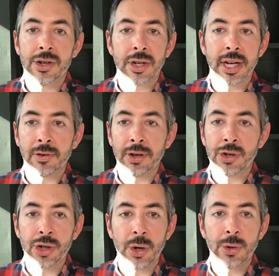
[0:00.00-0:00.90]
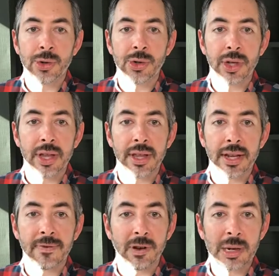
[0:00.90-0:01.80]
Jakira chose
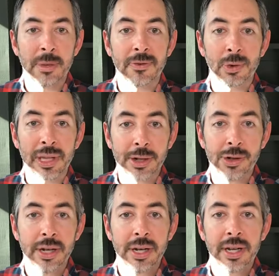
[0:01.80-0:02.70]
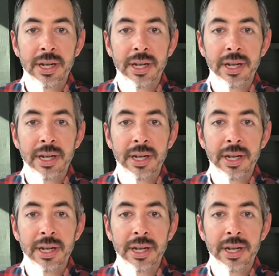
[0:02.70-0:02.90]
the freedom of religion,